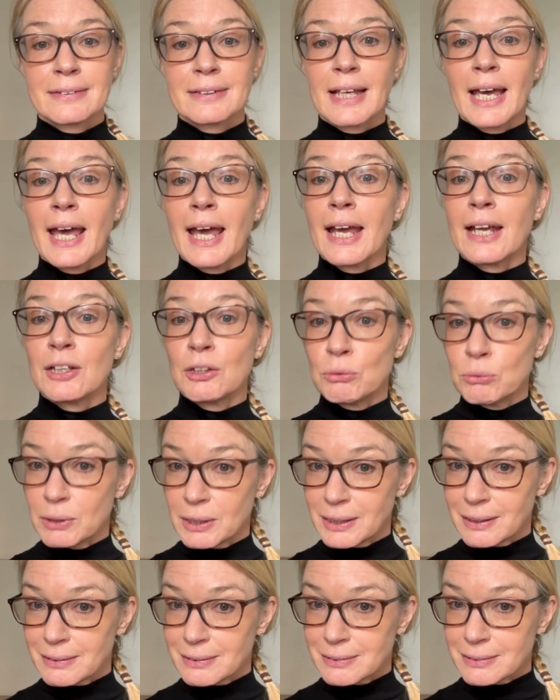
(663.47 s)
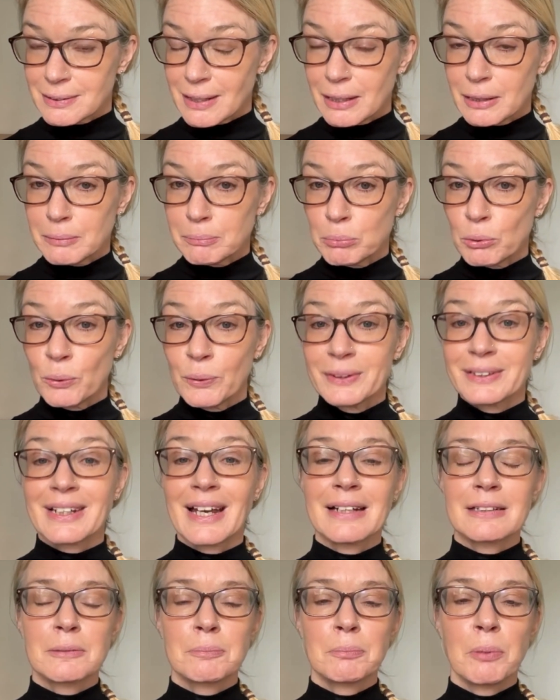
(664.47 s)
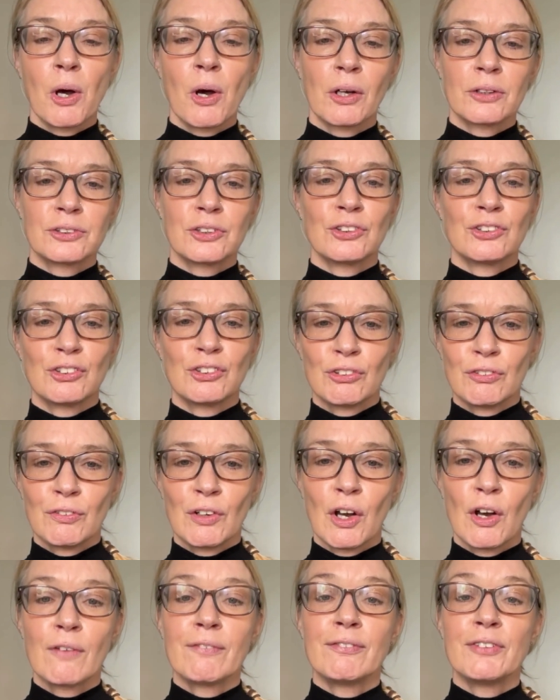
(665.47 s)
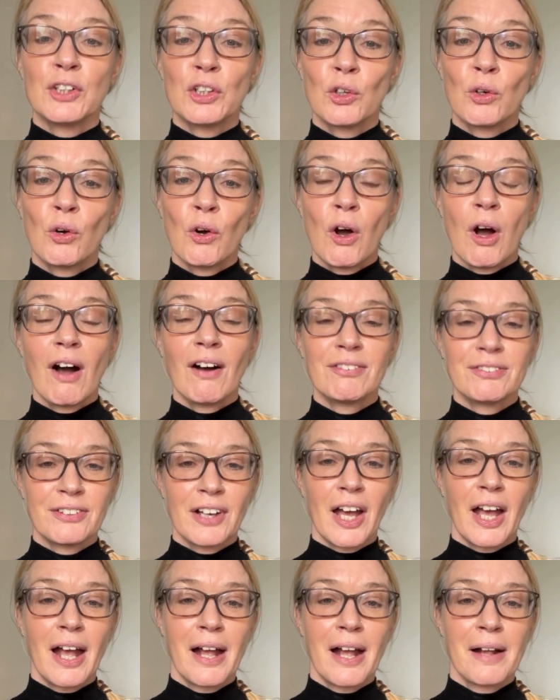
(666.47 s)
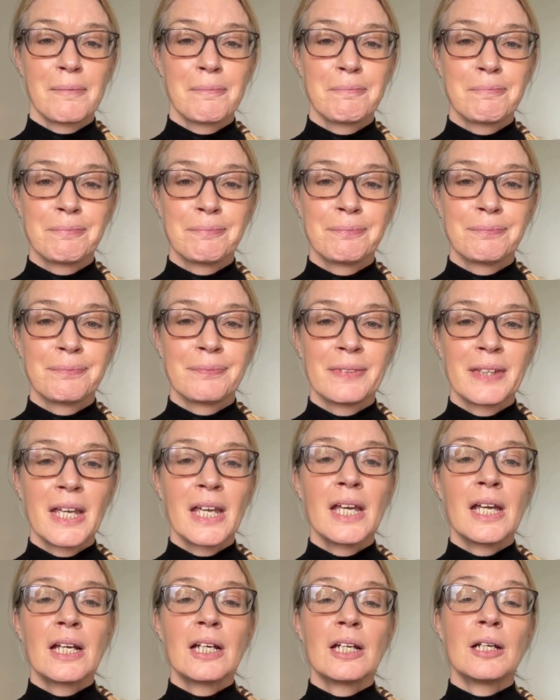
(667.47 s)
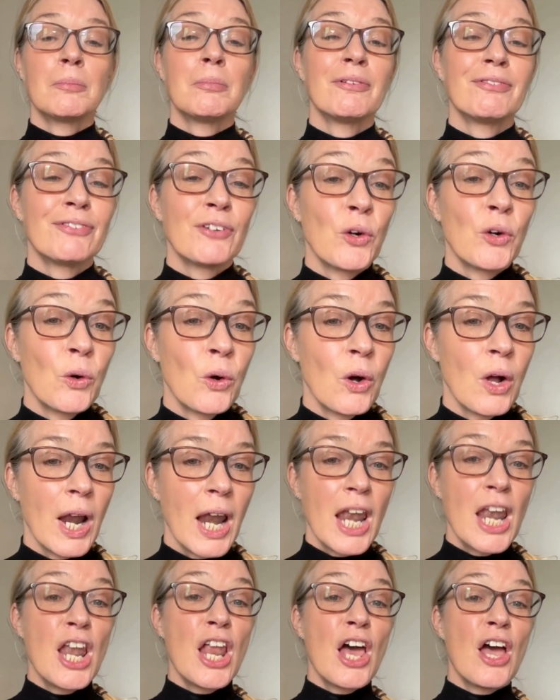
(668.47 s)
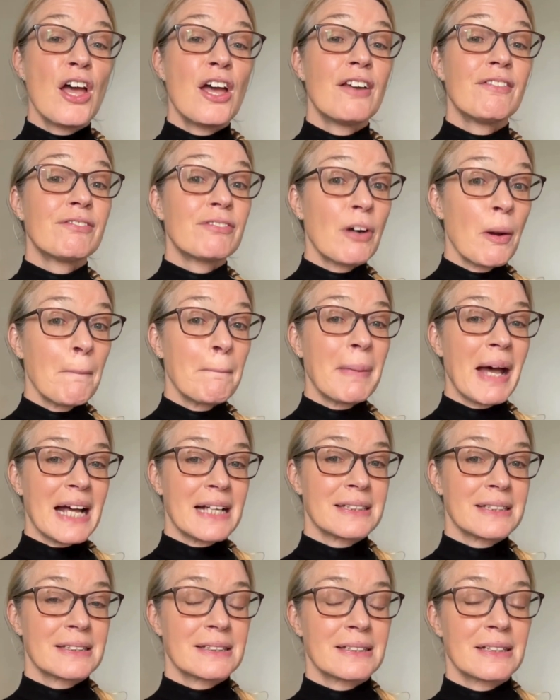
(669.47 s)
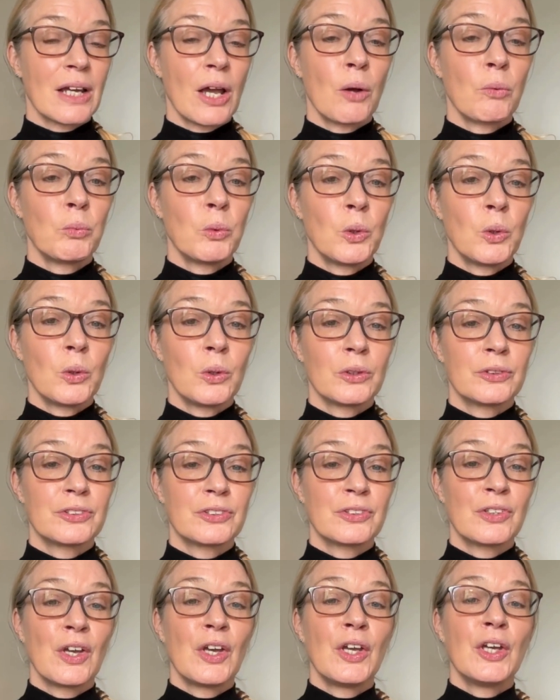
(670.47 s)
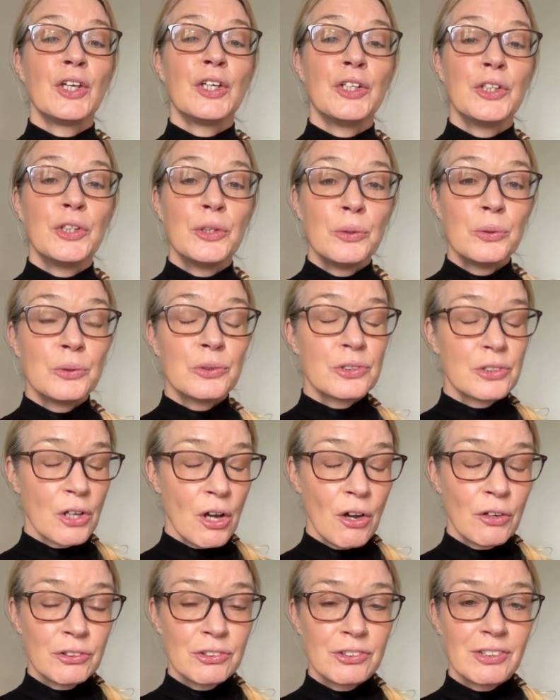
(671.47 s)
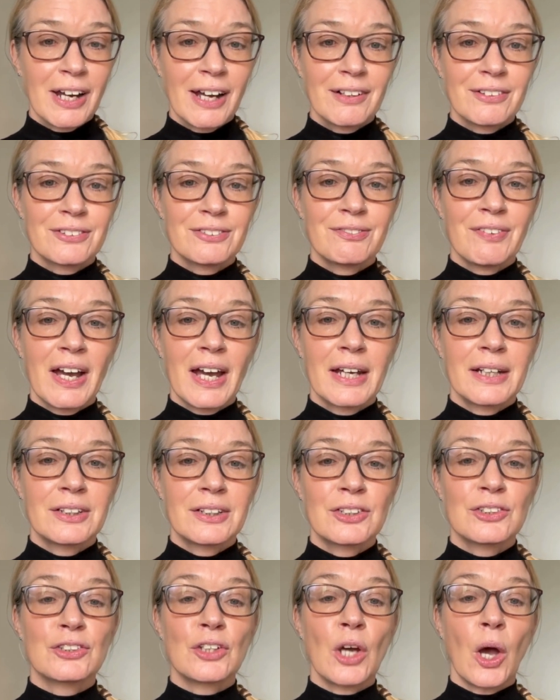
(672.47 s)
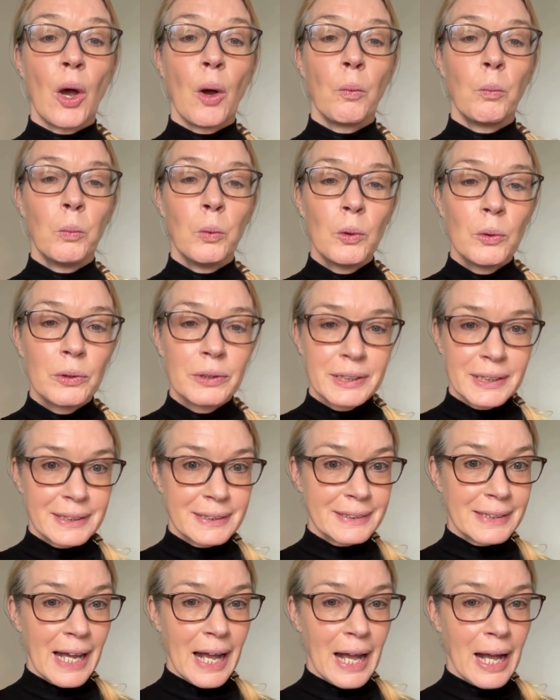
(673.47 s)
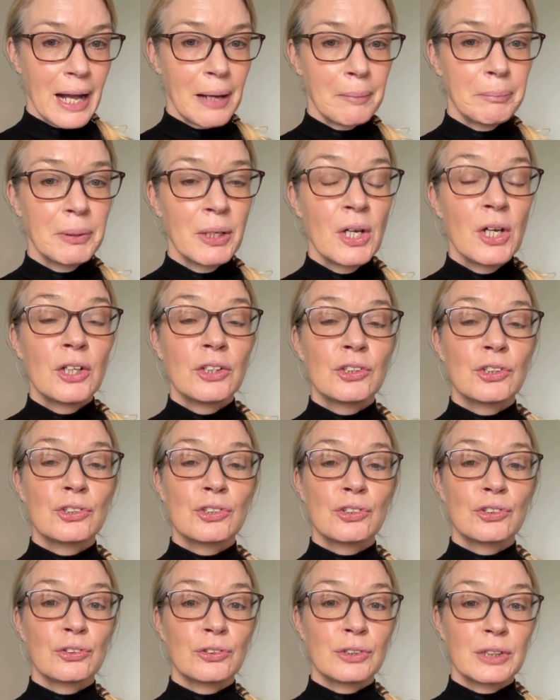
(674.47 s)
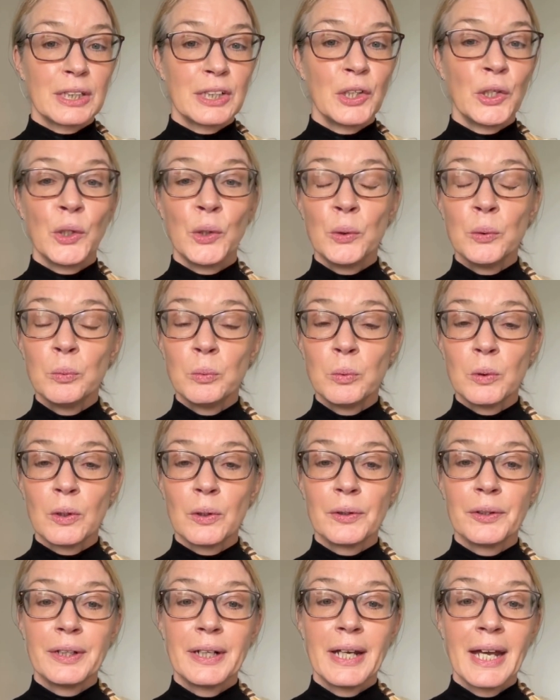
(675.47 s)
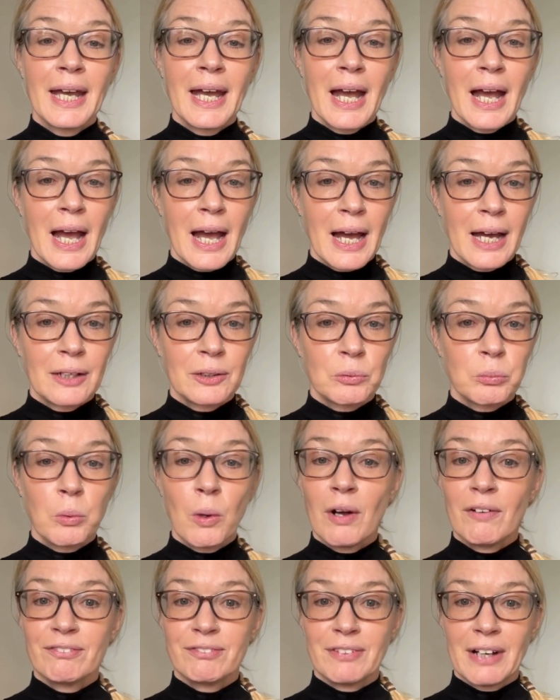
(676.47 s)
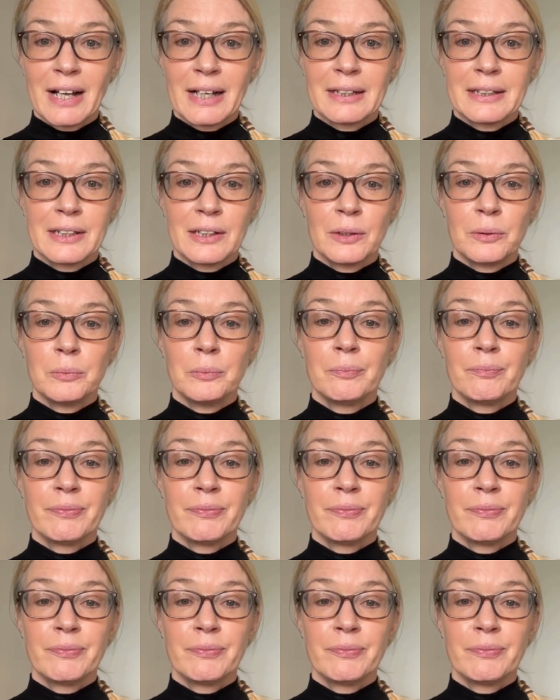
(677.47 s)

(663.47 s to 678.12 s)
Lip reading: their unique selling point as part of your offer. Number 4, learn from past awards. Use Contract Finder's awarded tab to study who won and what value.